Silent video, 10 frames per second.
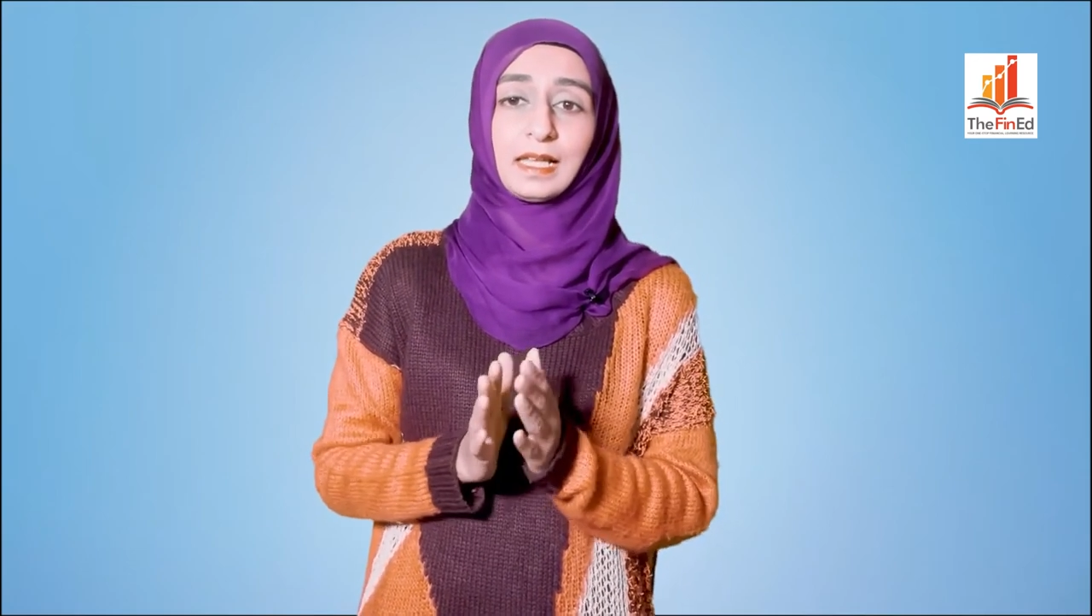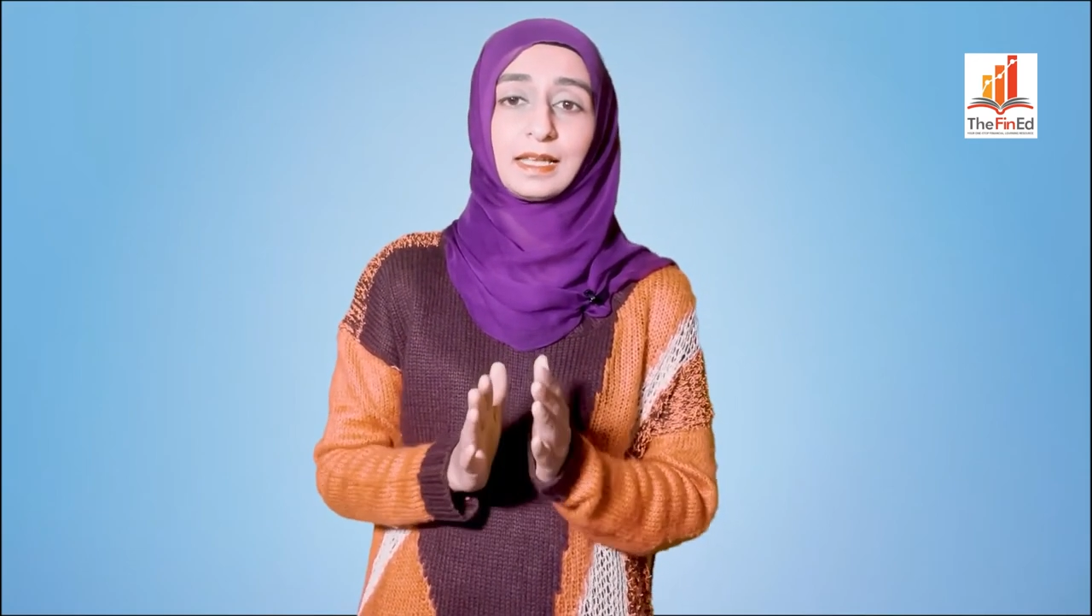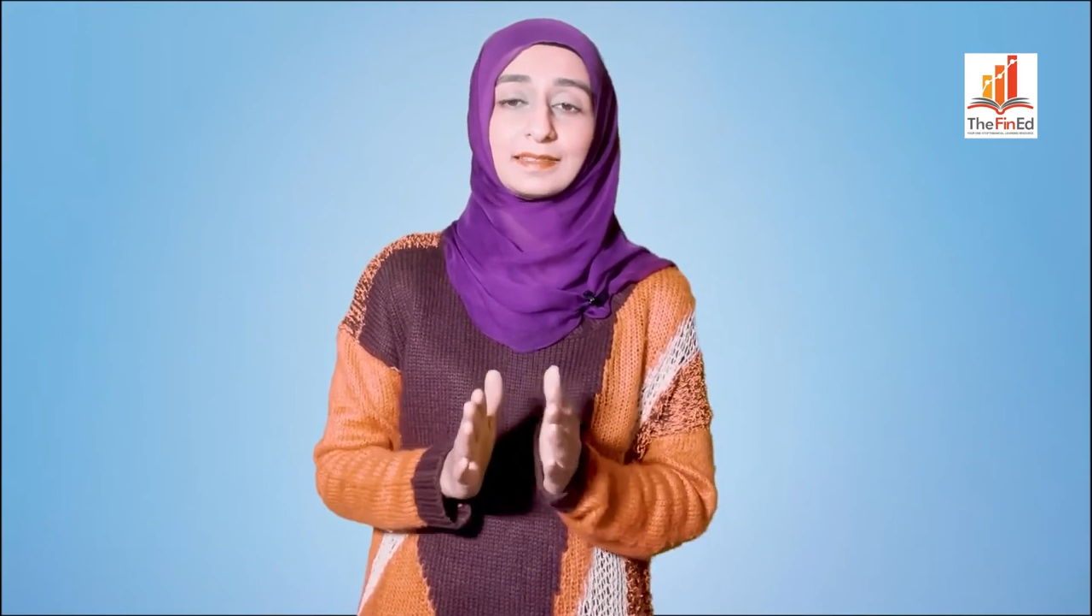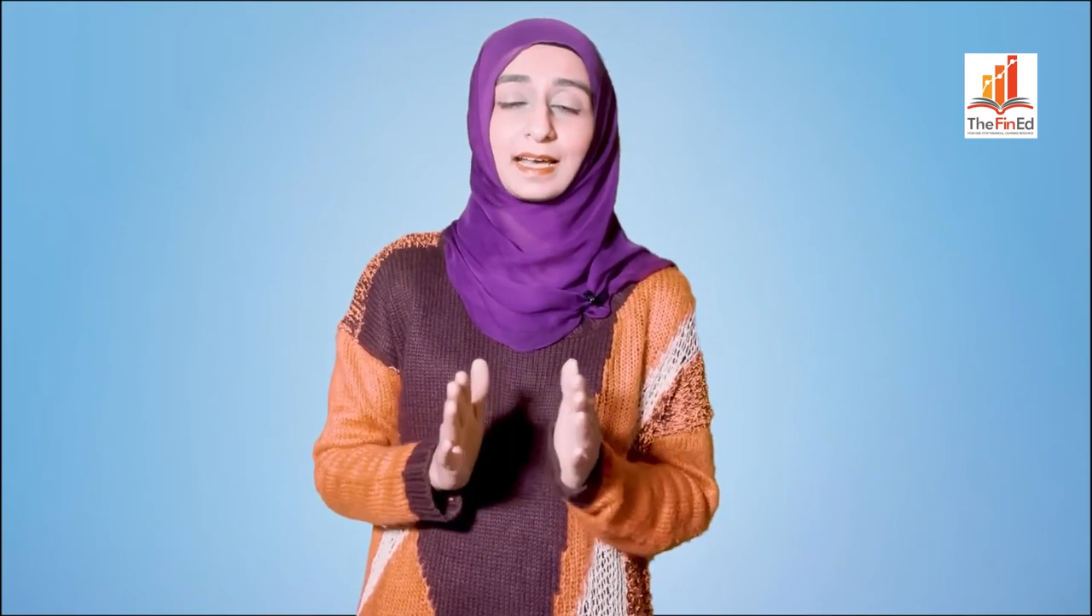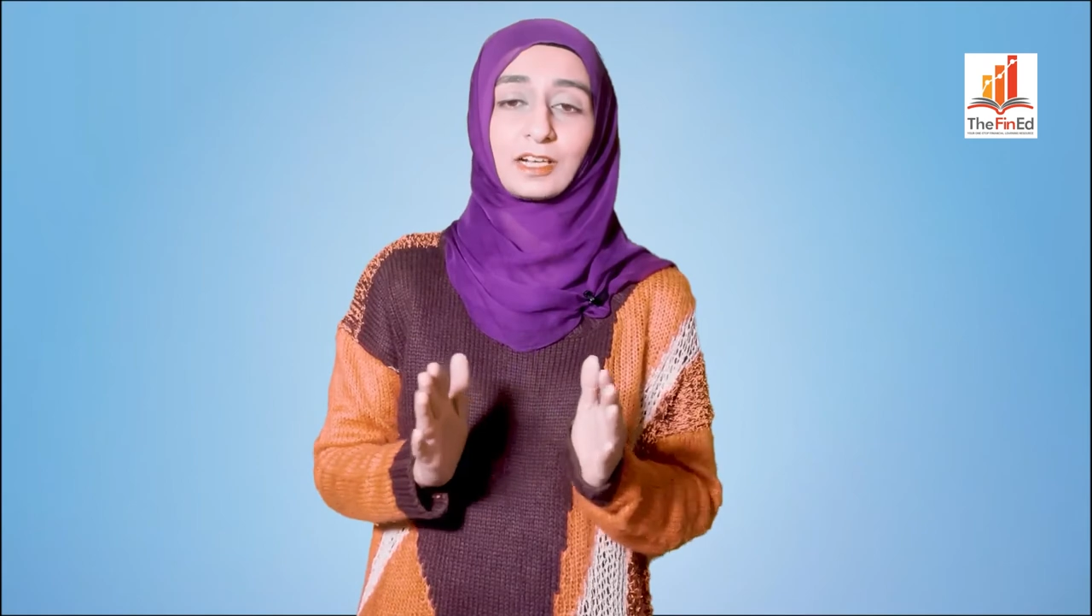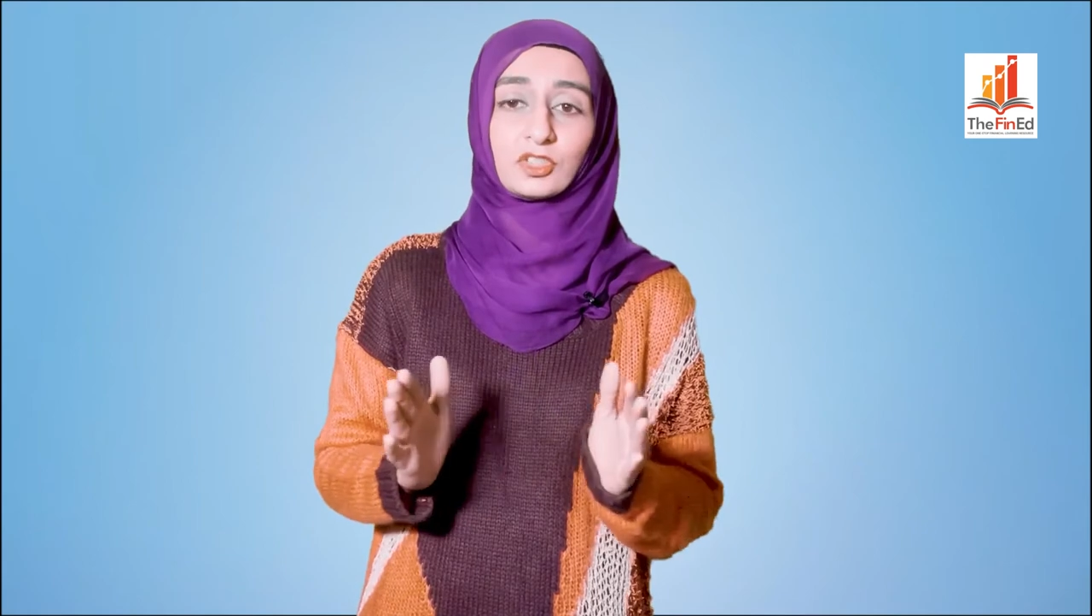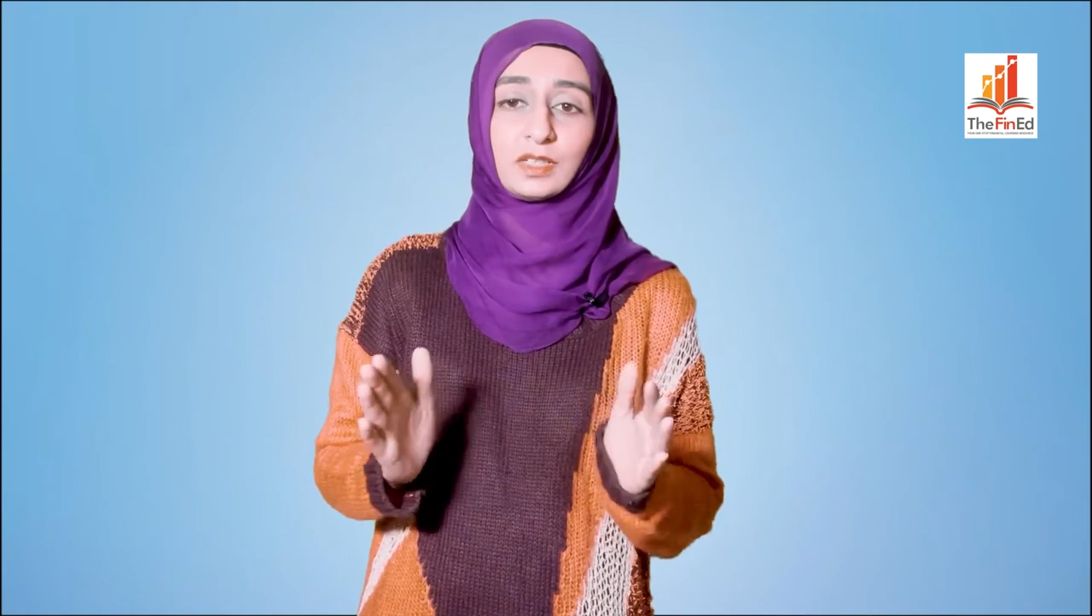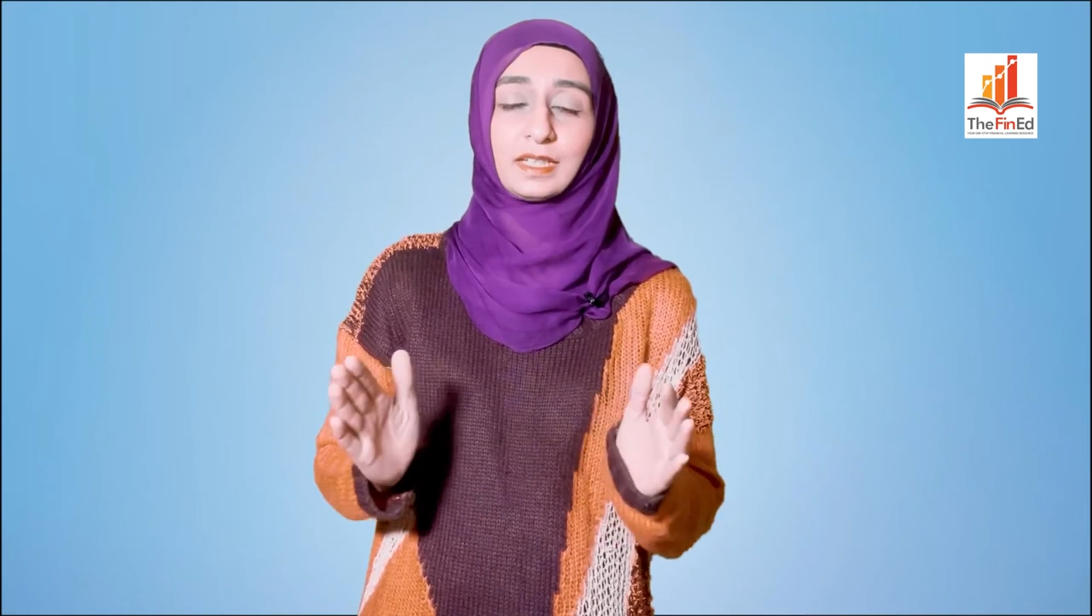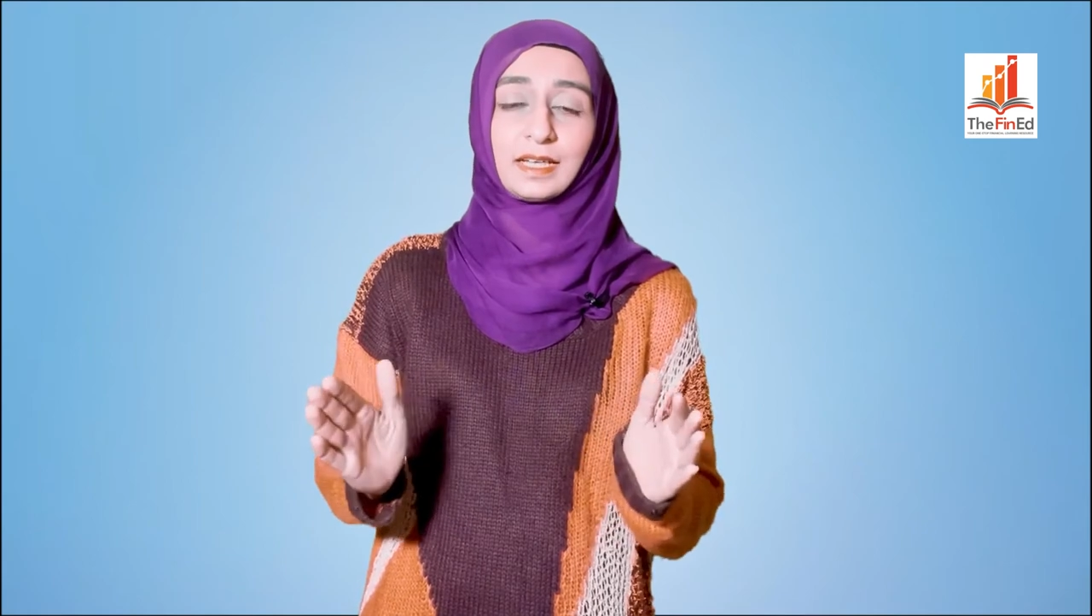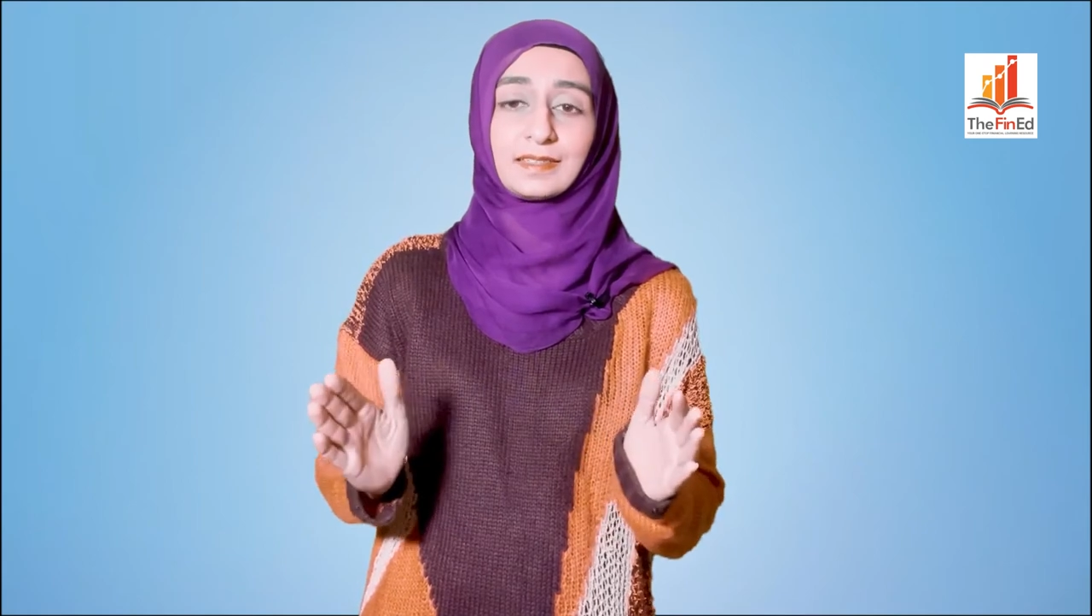Let's
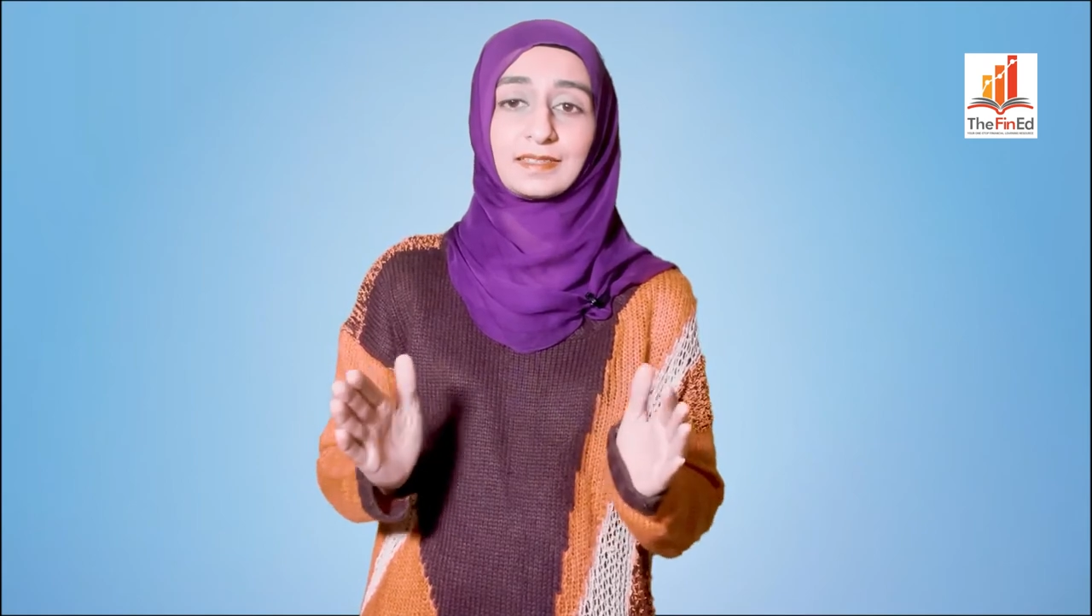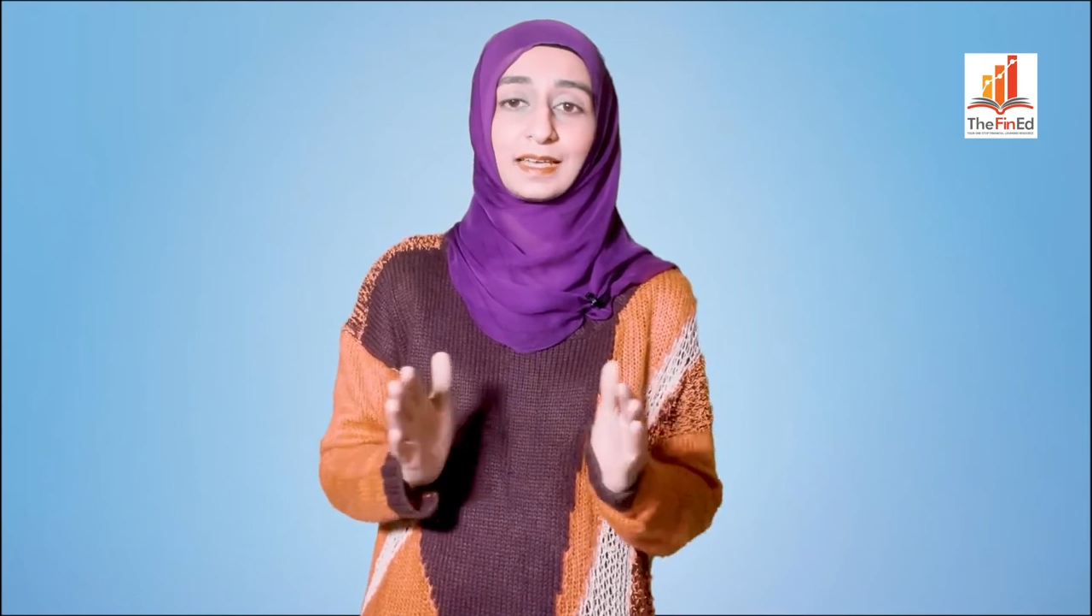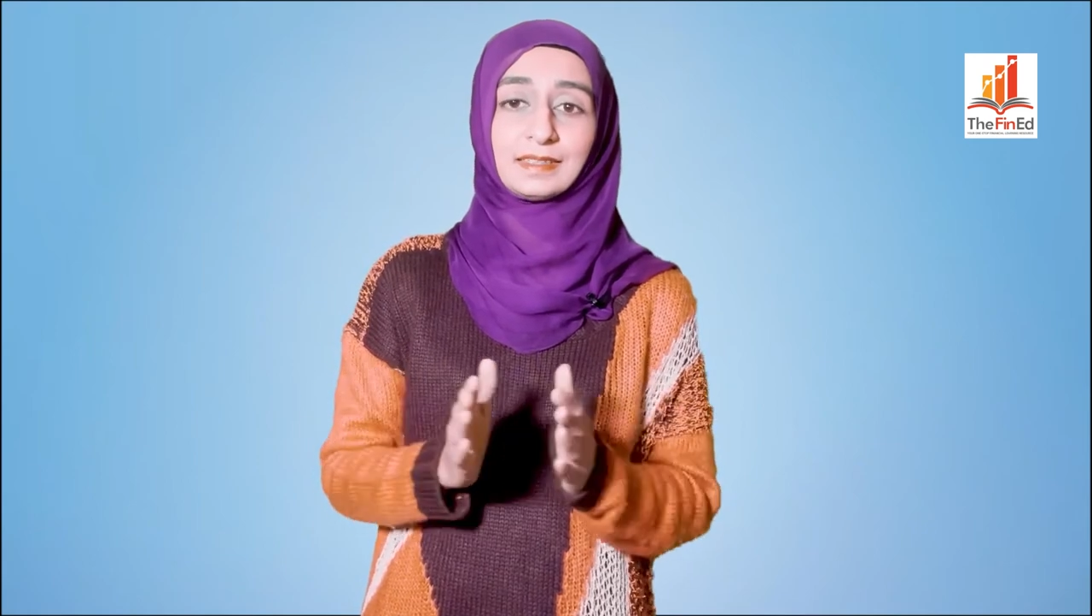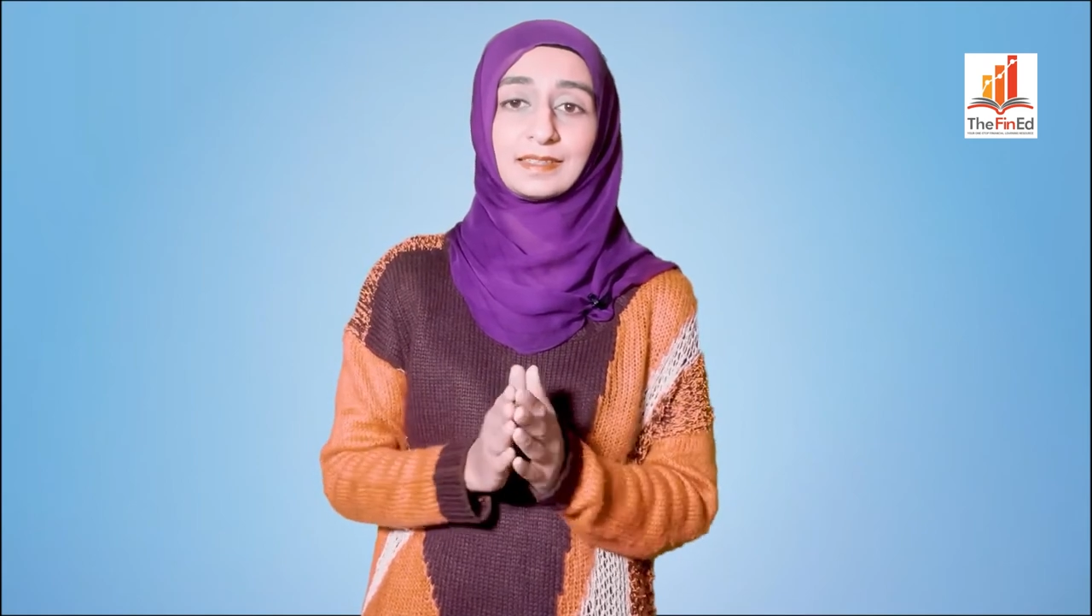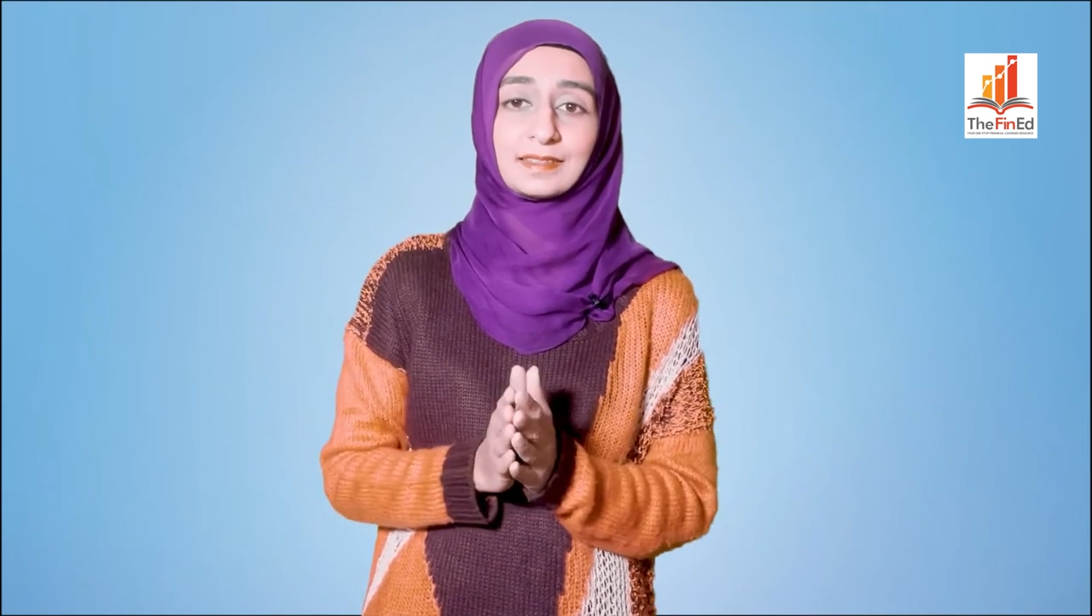actually extend